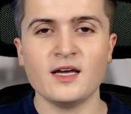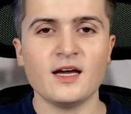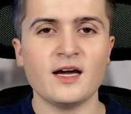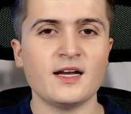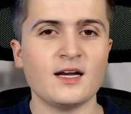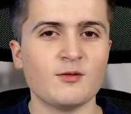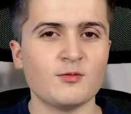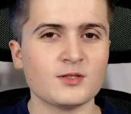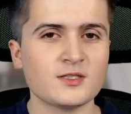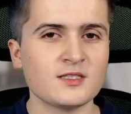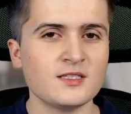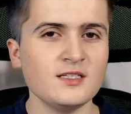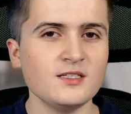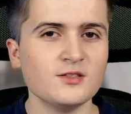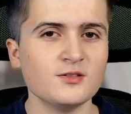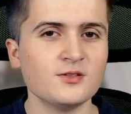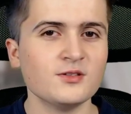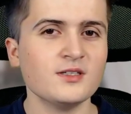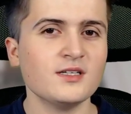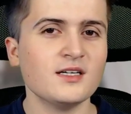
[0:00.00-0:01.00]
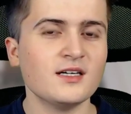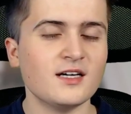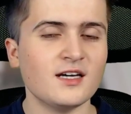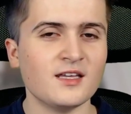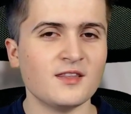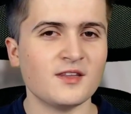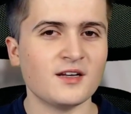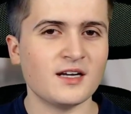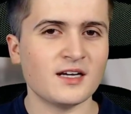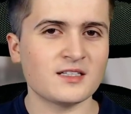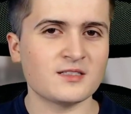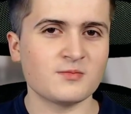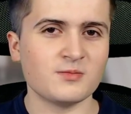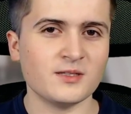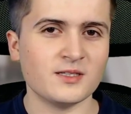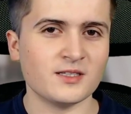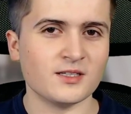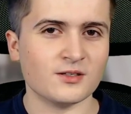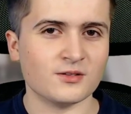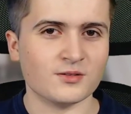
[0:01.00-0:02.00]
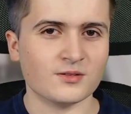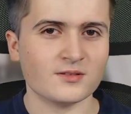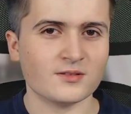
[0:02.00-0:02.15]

And I will see you in the next video.